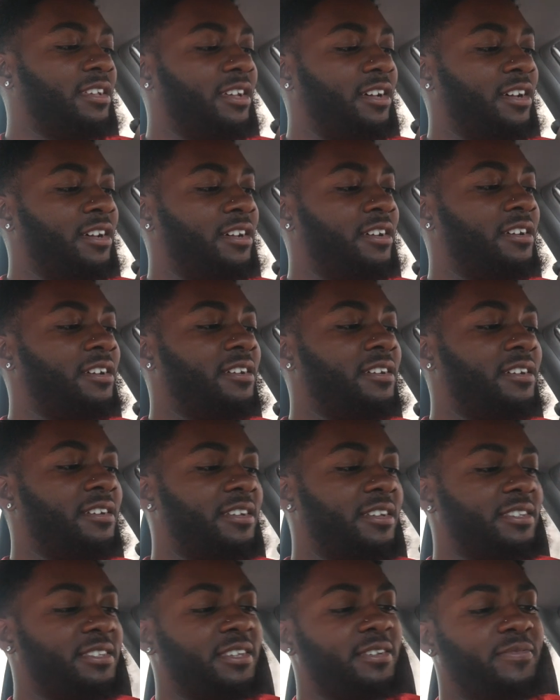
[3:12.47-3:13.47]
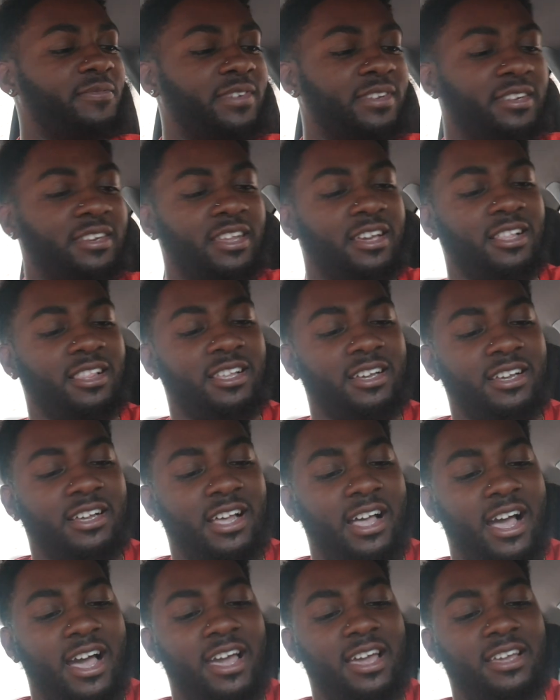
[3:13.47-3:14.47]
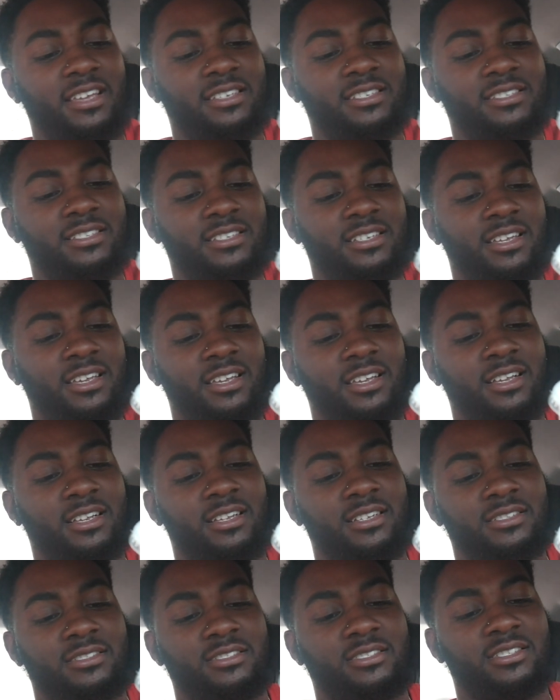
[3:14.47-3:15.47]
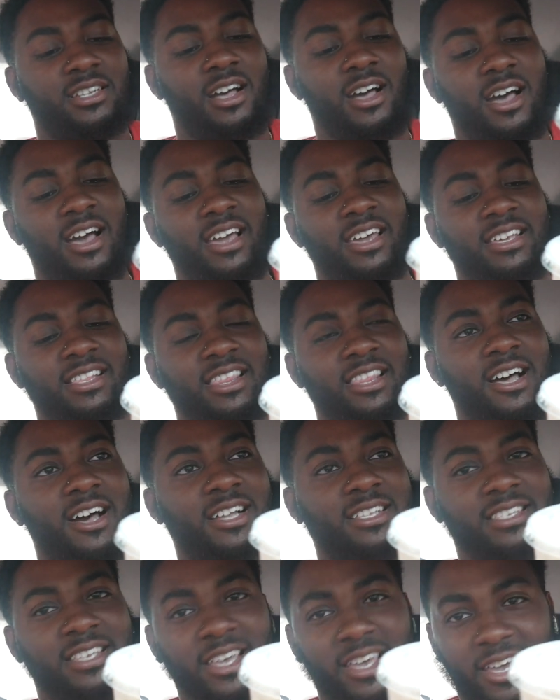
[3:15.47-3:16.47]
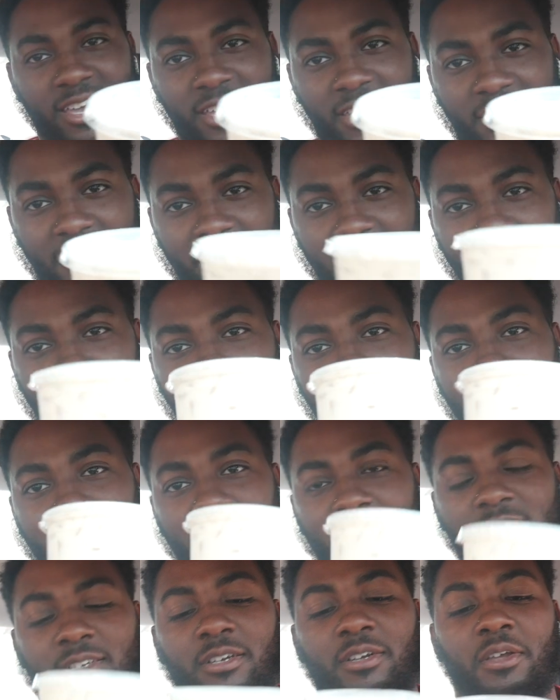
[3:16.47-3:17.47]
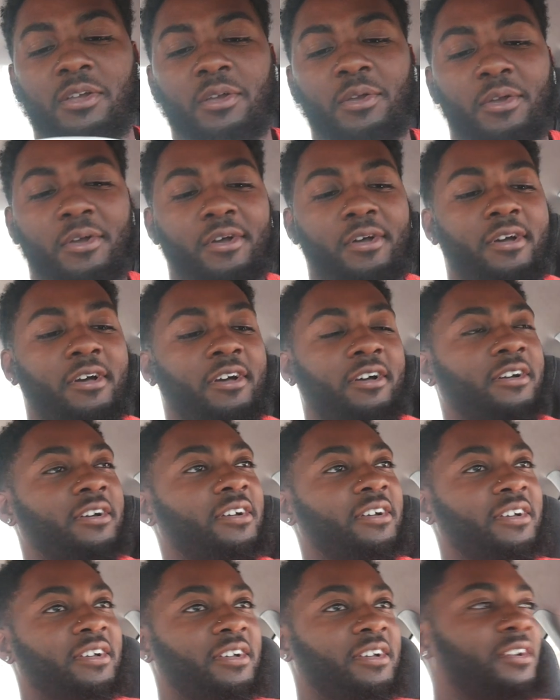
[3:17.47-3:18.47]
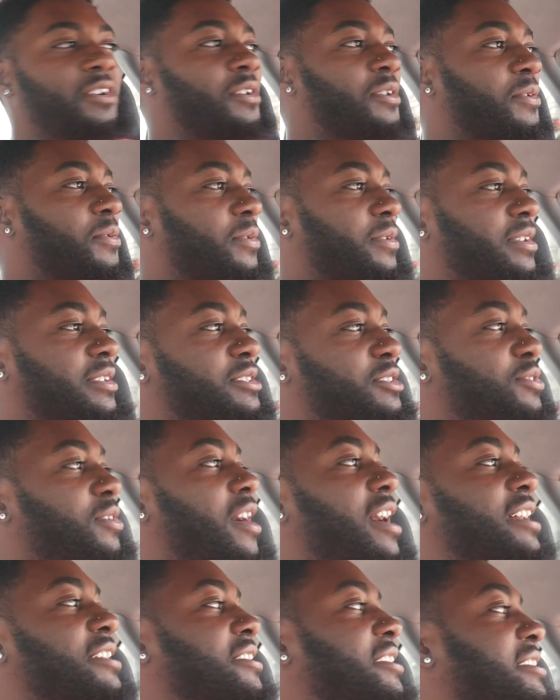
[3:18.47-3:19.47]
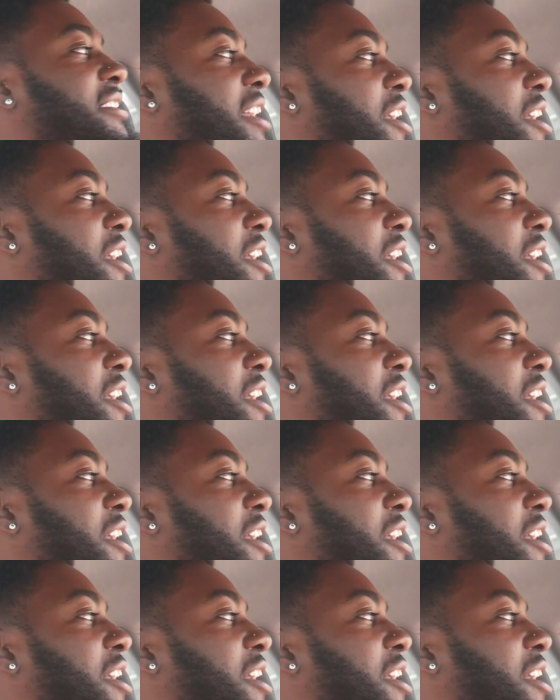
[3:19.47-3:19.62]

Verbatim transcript: It's a vanilla iced chai latte. Huh. We're gonna try this